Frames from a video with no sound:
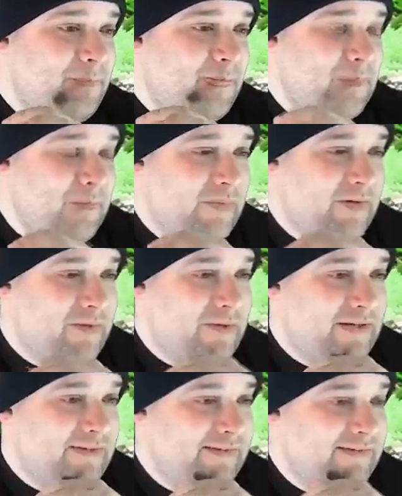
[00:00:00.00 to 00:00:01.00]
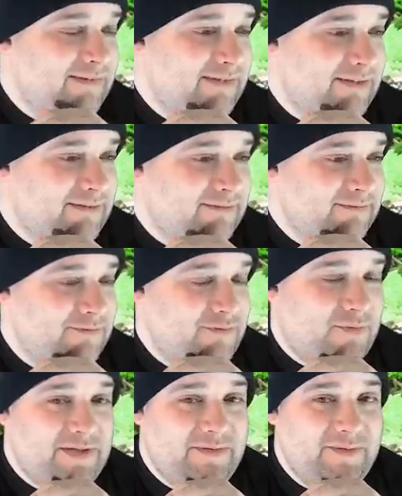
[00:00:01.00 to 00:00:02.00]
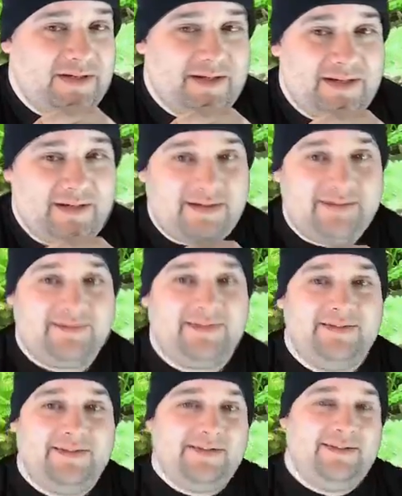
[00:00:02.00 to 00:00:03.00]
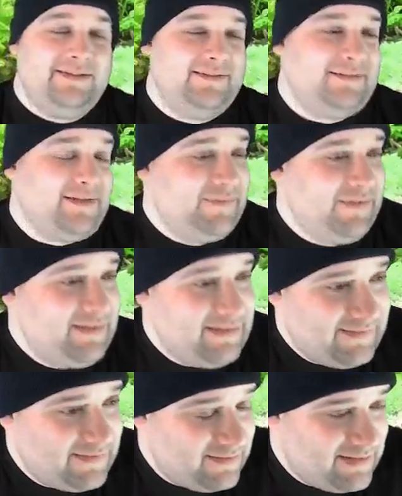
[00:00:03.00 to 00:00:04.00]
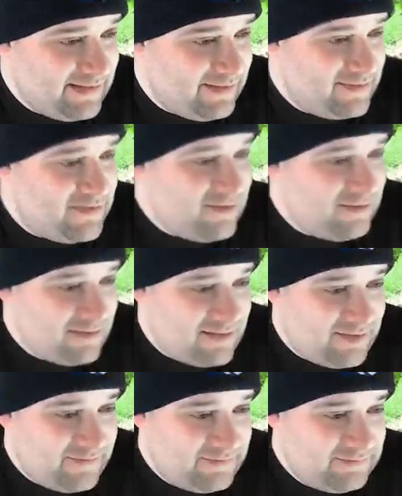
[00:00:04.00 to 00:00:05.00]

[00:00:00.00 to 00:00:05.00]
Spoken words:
but otherwise it's like $23.99. I've seen it as at $1 off.